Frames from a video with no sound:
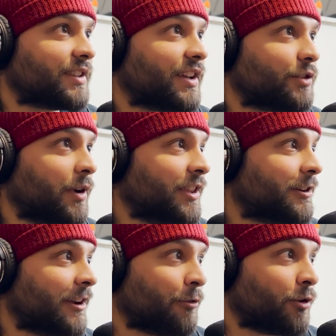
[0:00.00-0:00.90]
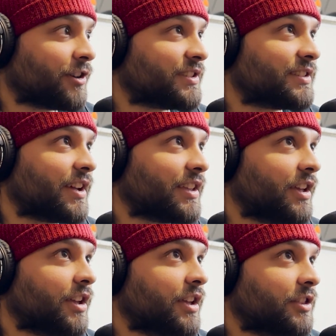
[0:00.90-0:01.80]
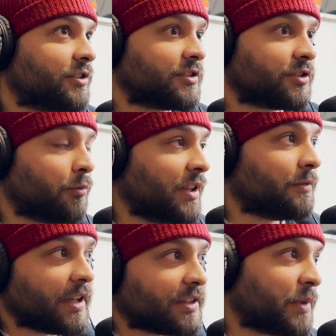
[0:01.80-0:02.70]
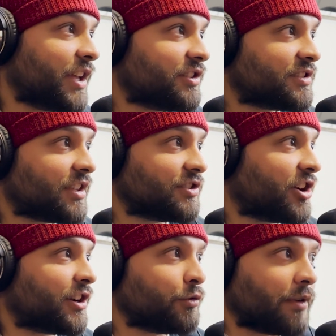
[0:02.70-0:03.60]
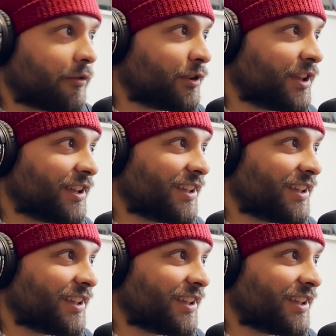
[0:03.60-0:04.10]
like the way the internet works is like there's so many like pages that try to do everything,